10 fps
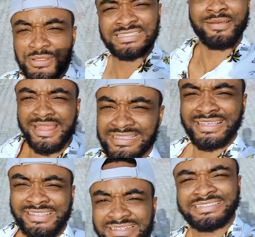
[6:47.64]

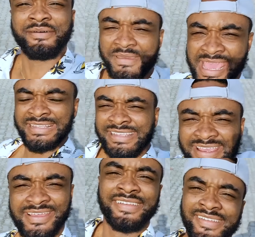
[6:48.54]
stabilization is
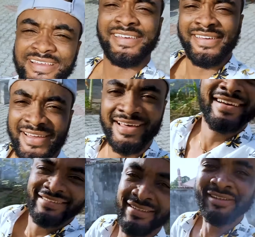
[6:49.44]
amazing.
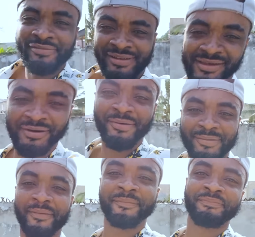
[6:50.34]
This is really cool.
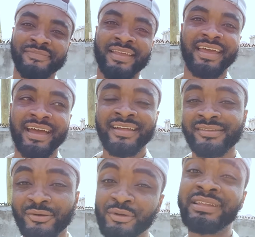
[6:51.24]
And the
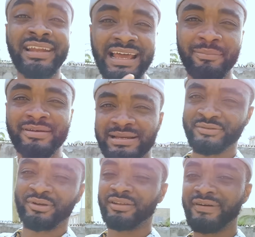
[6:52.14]
good thing I like about
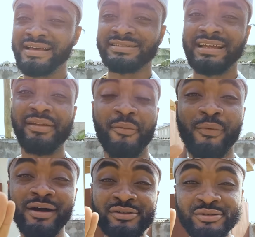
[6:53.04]
Samsung device is that
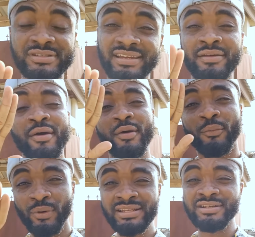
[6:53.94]
while shooting
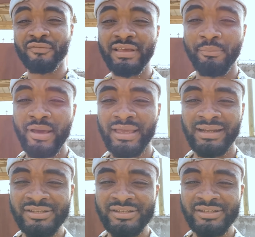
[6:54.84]
with the selfie camera, you can literally